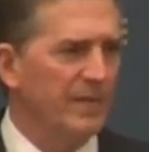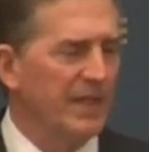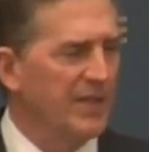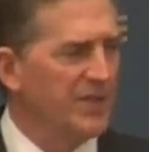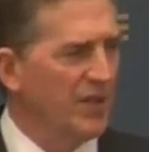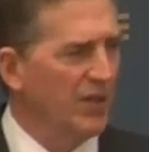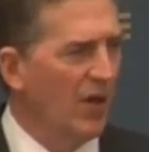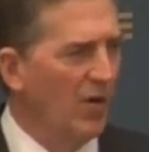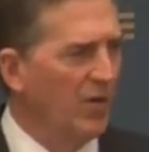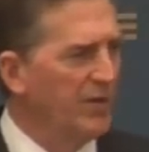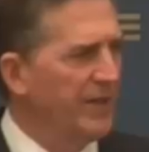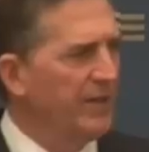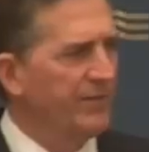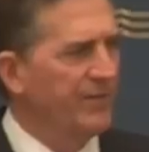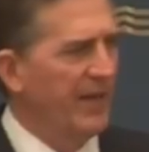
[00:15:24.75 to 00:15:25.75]
is a
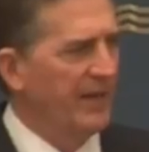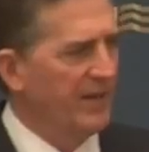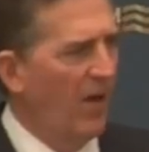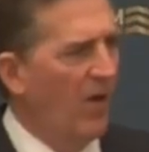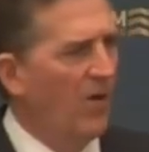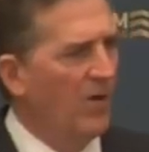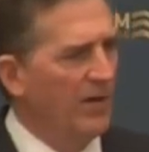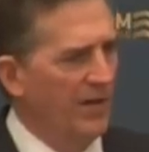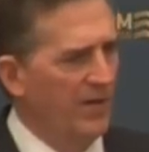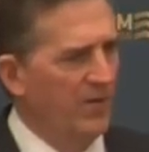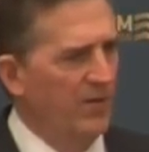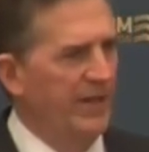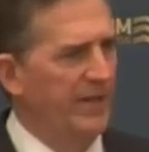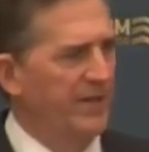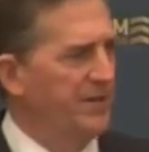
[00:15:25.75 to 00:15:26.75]
goal that affects all
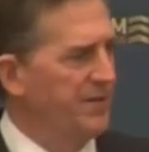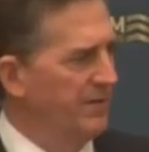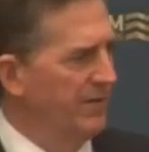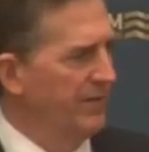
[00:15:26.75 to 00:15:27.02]
areas